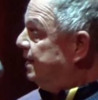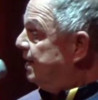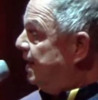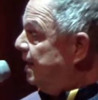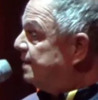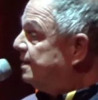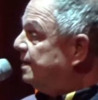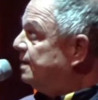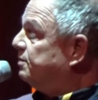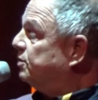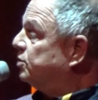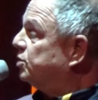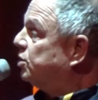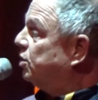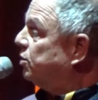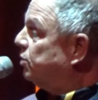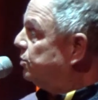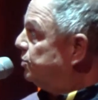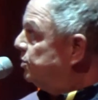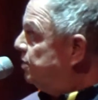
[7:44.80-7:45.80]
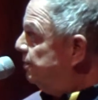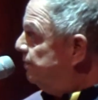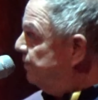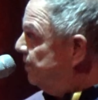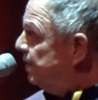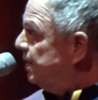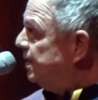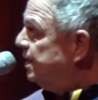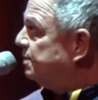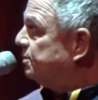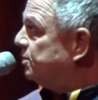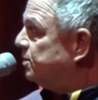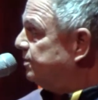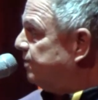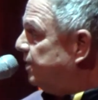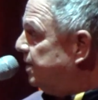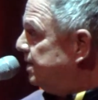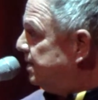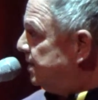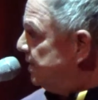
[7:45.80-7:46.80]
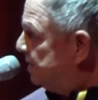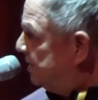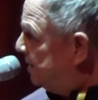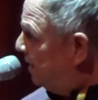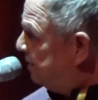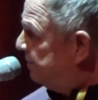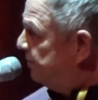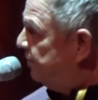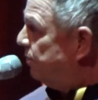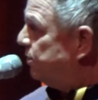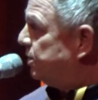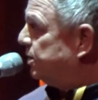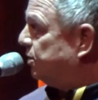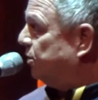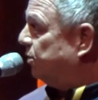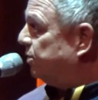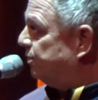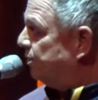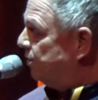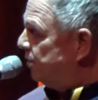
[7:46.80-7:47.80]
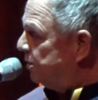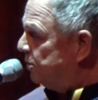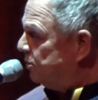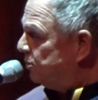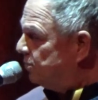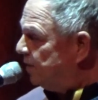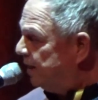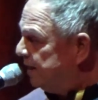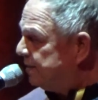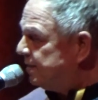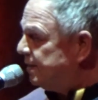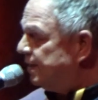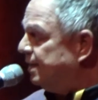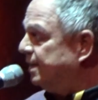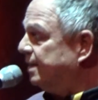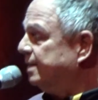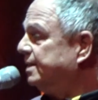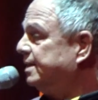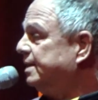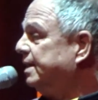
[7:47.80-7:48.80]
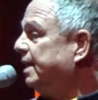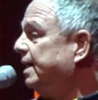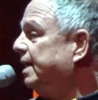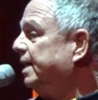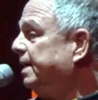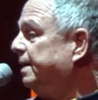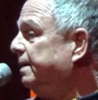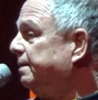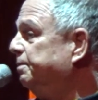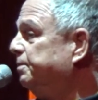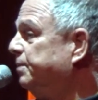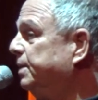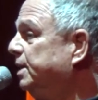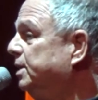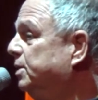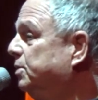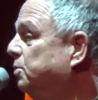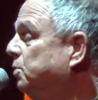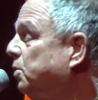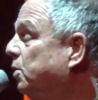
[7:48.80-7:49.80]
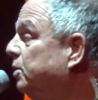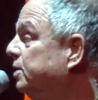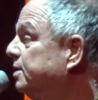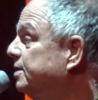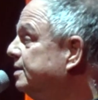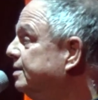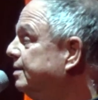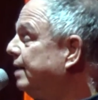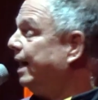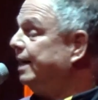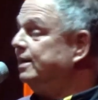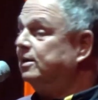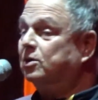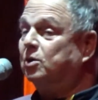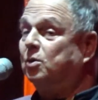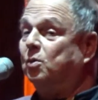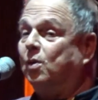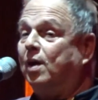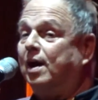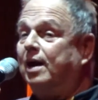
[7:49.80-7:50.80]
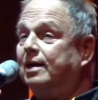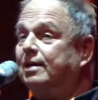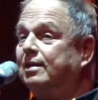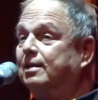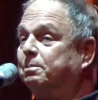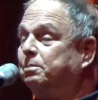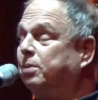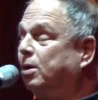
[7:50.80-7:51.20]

Yes, it was shown on TV. It was very successful. It got very good ratings. It was, I don't know why, the